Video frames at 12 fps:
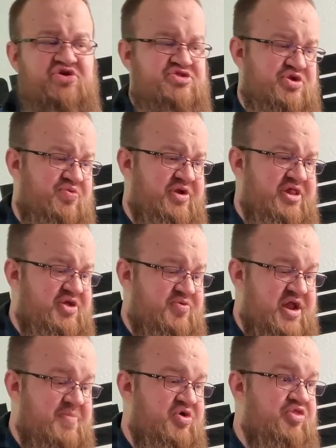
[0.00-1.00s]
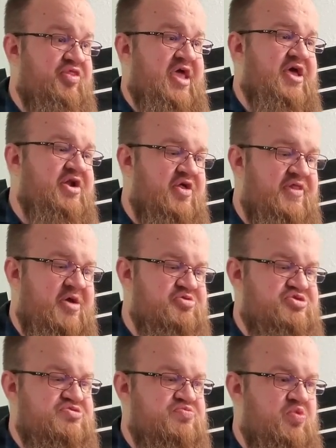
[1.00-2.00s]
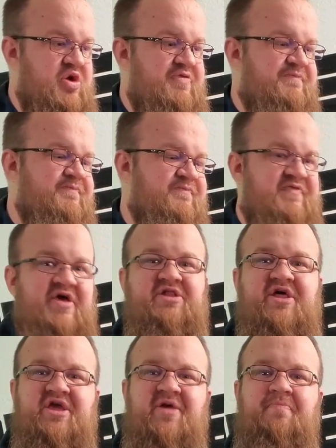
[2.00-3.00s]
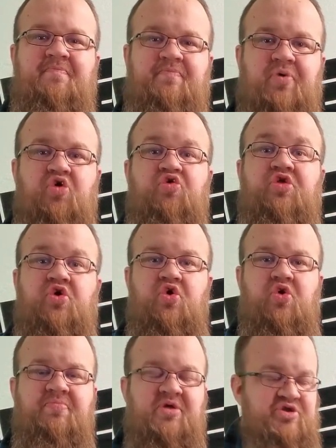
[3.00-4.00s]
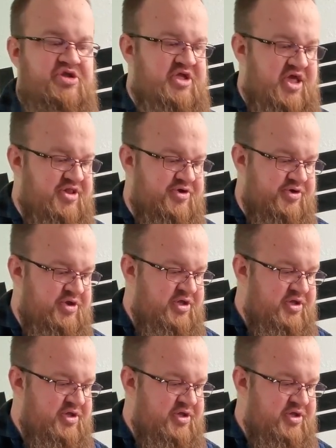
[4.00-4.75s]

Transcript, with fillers: So really when I put that on, that's what felt like it pulled the whole build together.